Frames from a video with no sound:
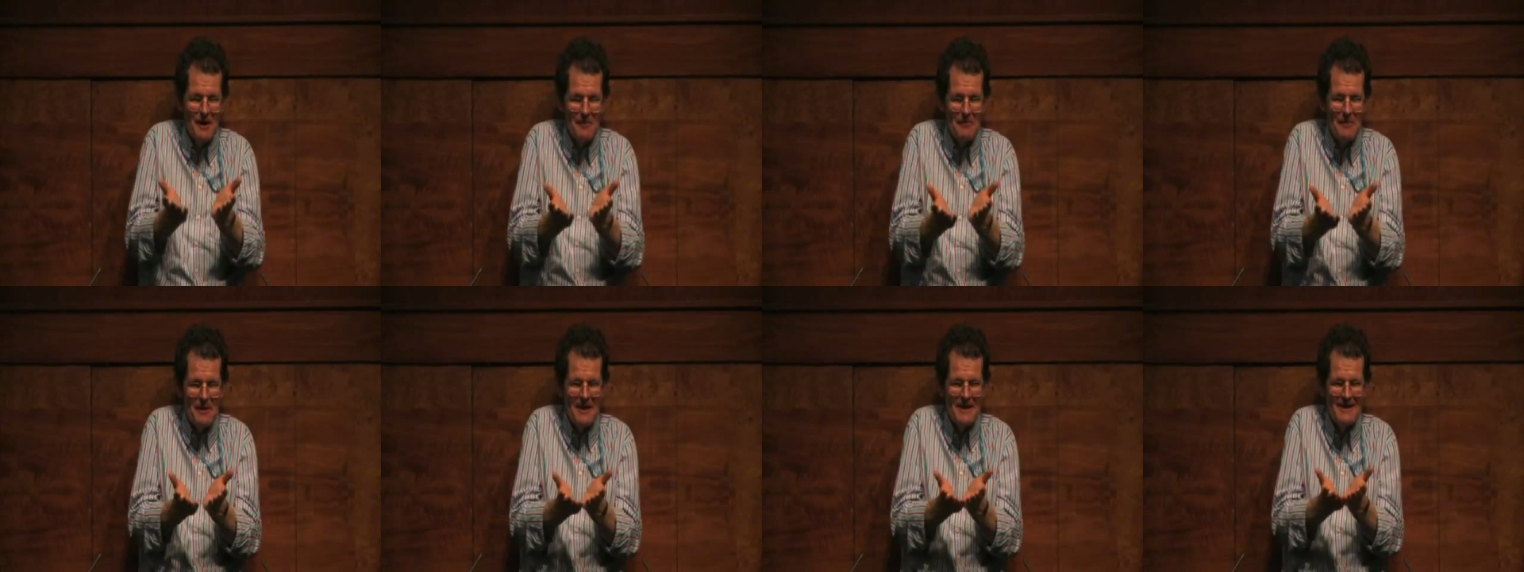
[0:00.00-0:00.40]

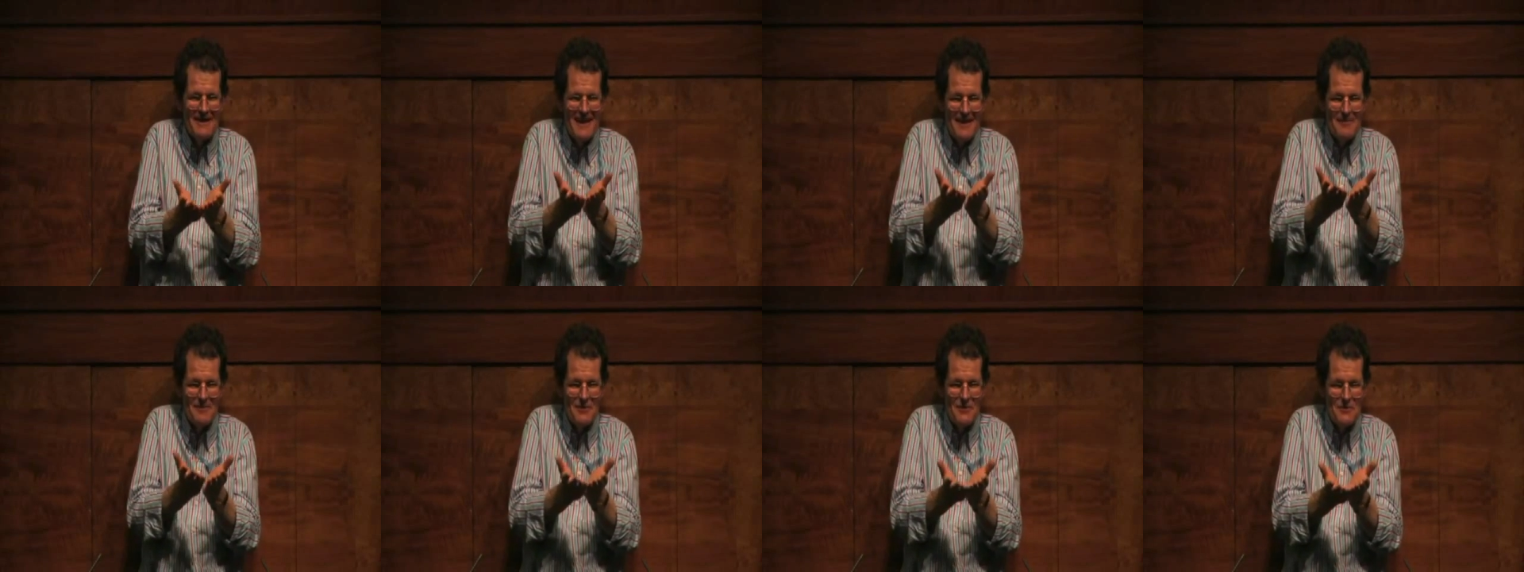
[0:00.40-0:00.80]
public
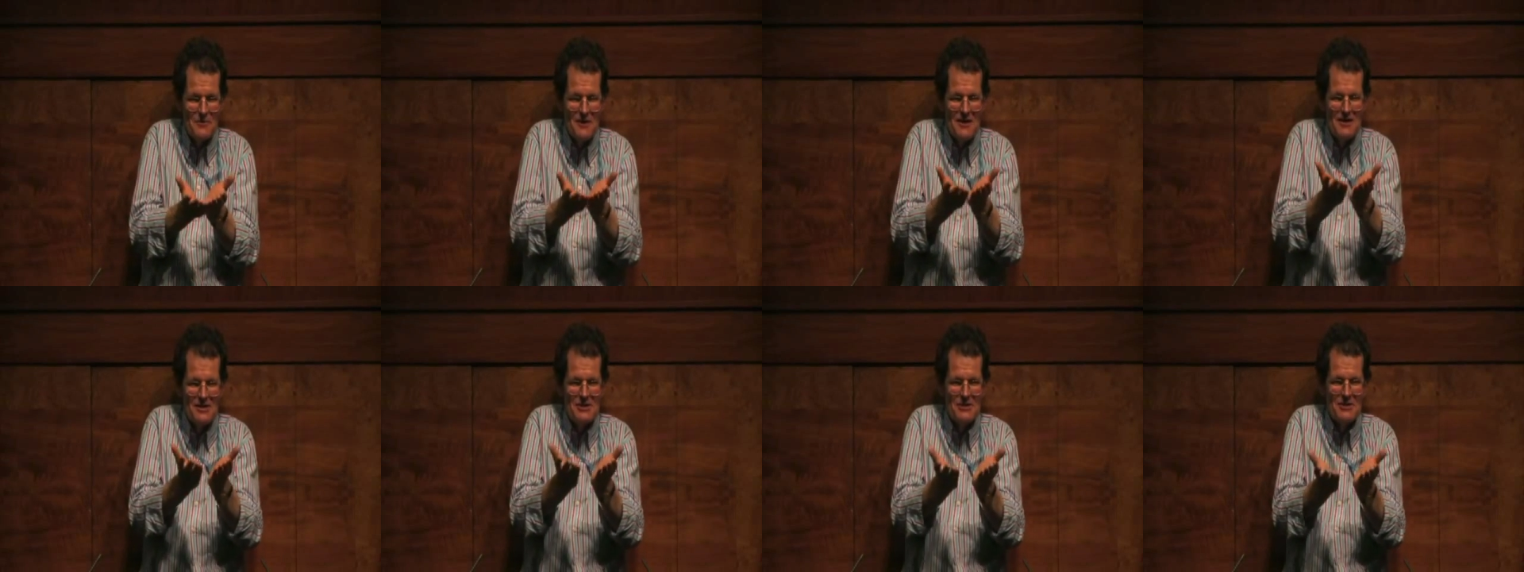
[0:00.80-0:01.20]

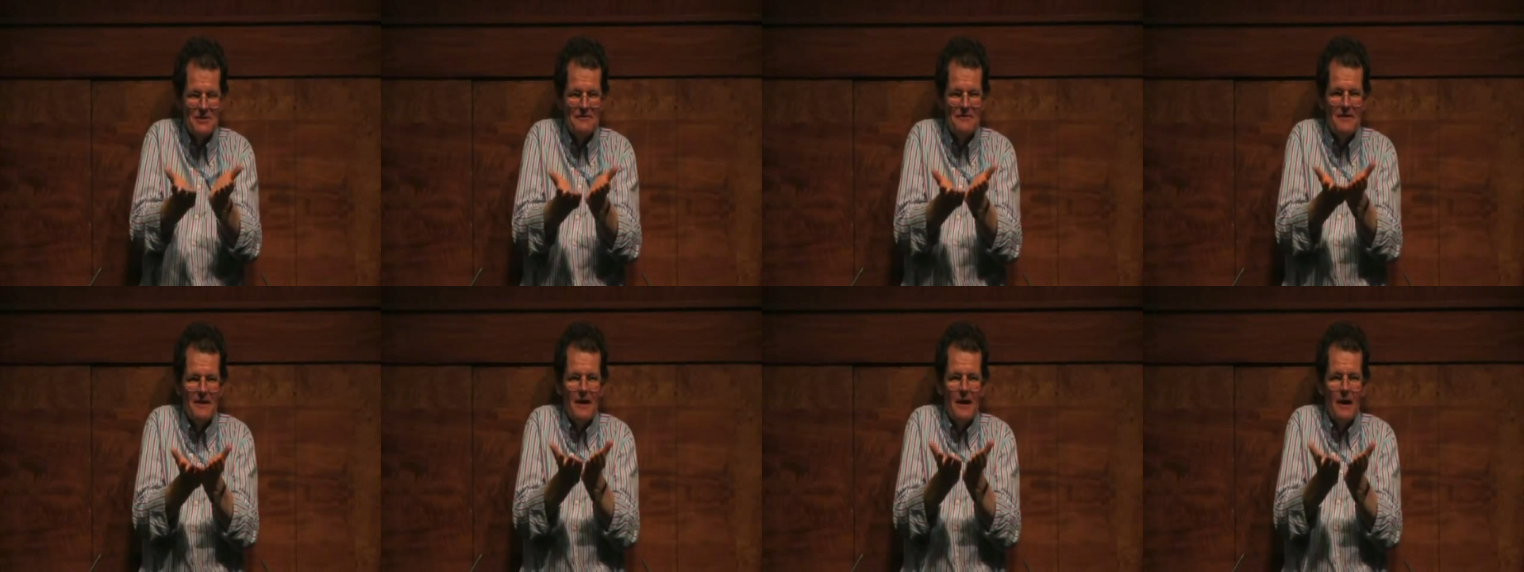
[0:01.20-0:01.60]
demonstration
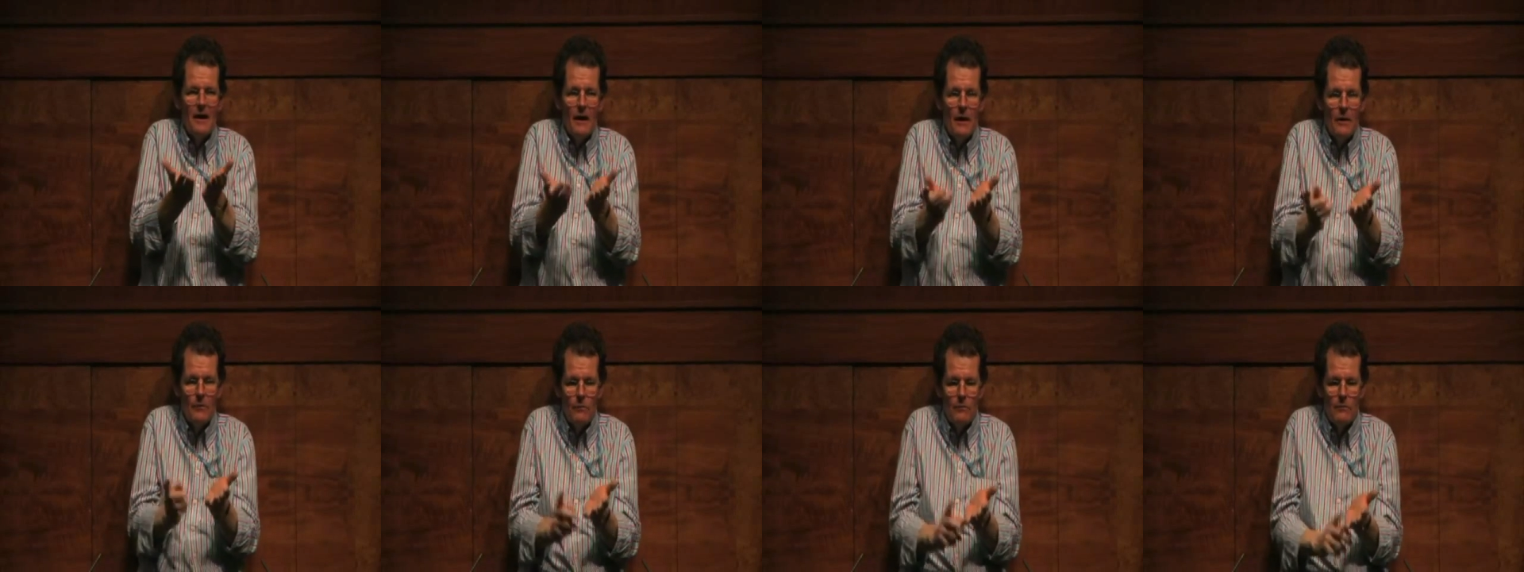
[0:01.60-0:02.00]

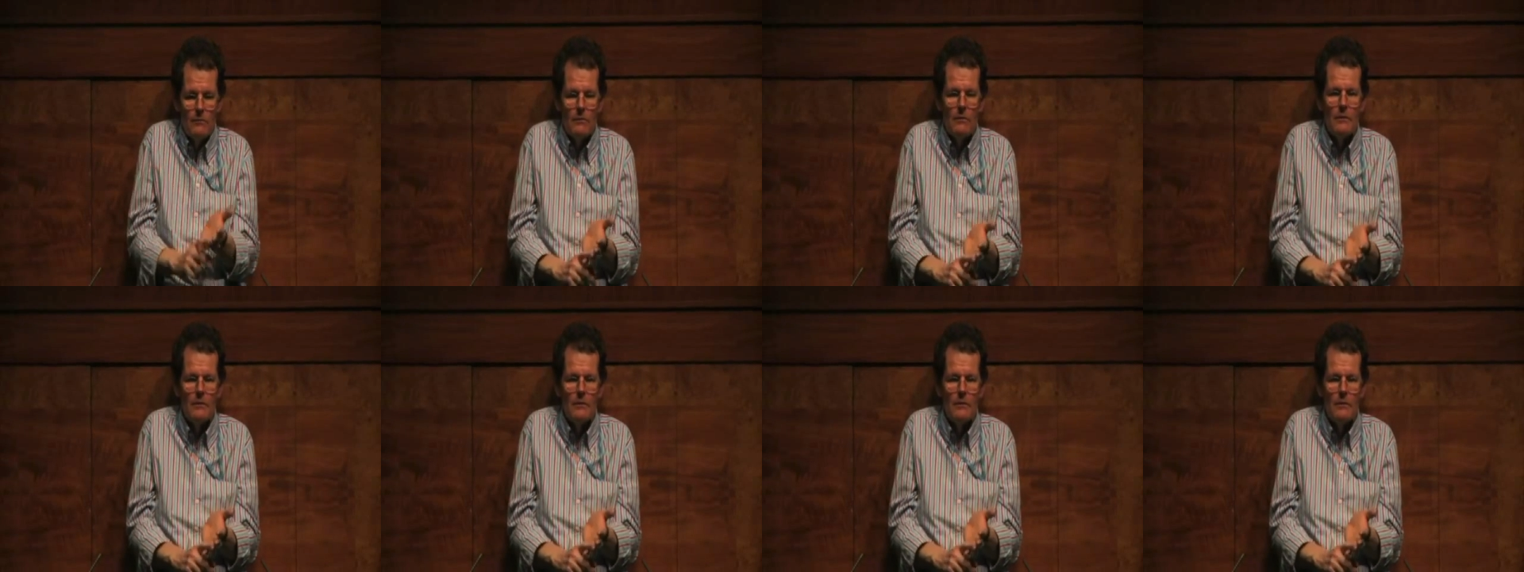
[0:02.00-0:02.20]
of,